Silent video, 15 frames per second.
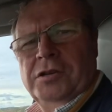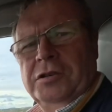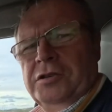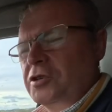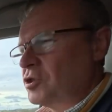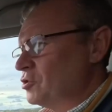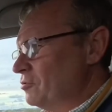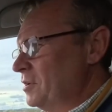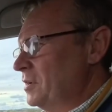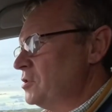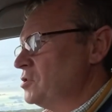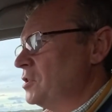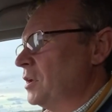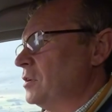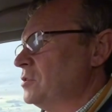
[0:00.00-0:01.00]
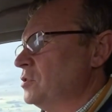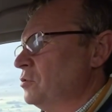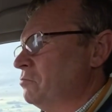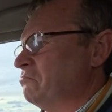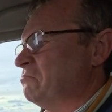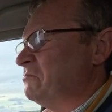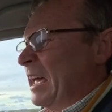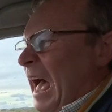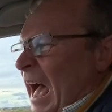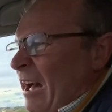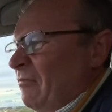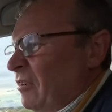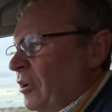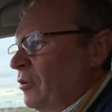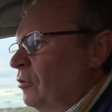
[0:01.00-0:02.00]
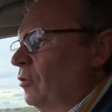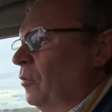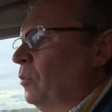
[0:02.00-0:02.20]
It's a strange thing to have, I know,